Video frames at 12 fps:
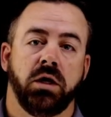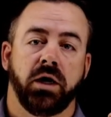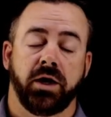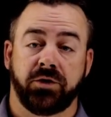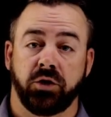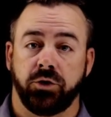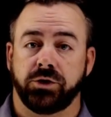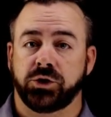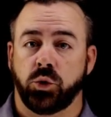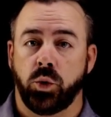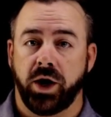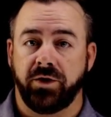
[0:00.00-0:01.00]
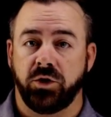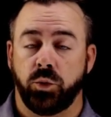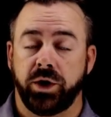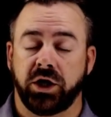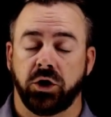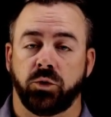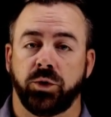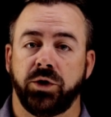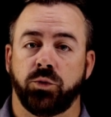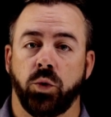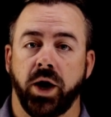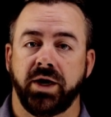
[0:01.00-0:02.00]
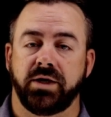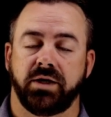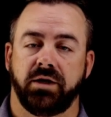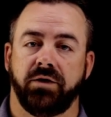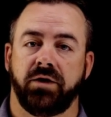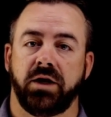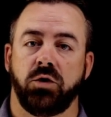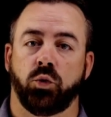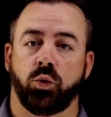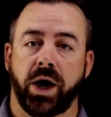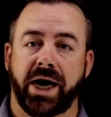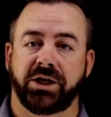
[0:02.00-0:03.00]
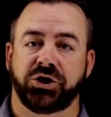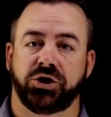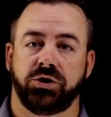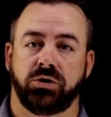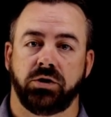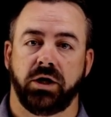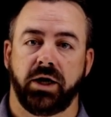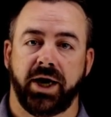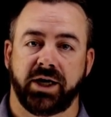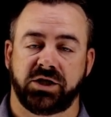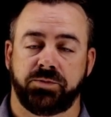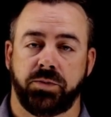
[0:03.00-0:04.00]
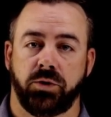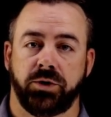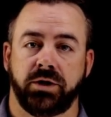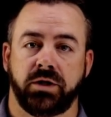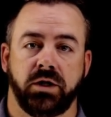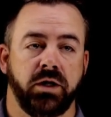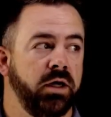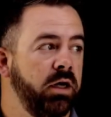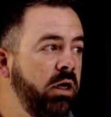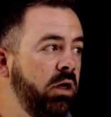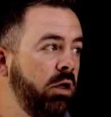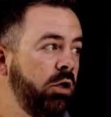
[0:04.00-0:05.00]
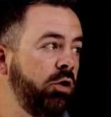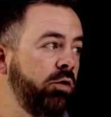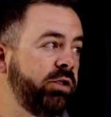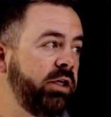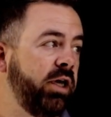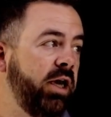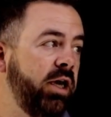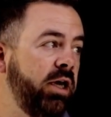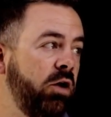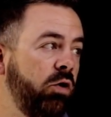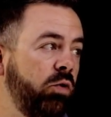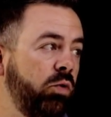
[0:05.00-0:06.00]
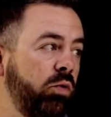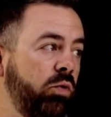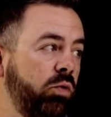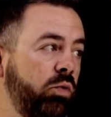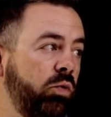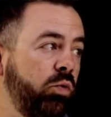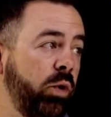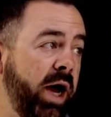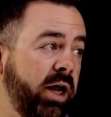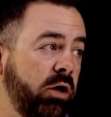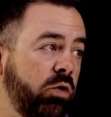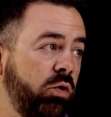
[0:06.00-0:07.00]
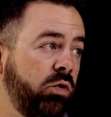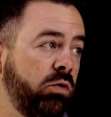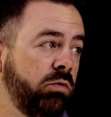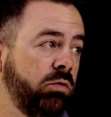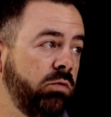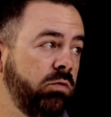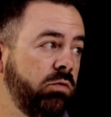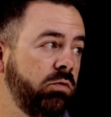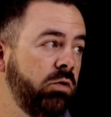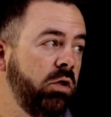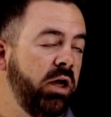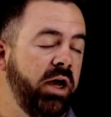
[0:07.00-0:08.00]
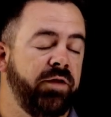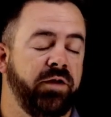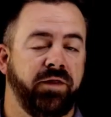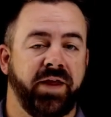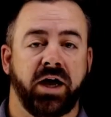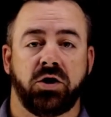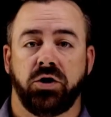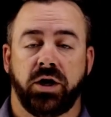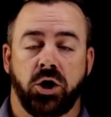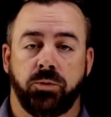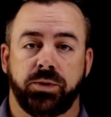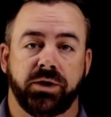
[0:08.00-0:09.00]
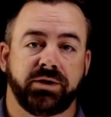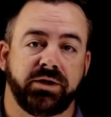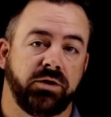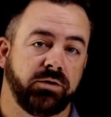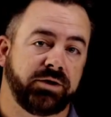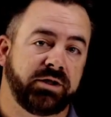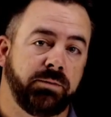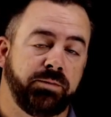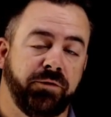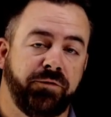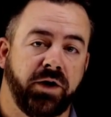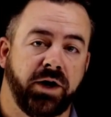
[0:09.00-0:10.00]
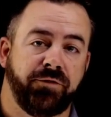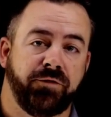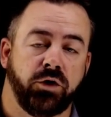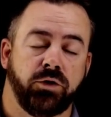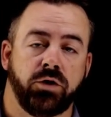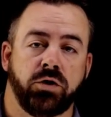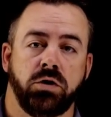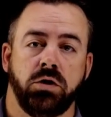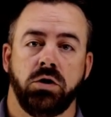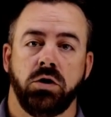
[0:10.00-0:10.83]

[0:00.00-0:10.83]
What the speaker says: And so there's a way that we can rewrite the rational exponent using a radical, and then that could help us either simplify further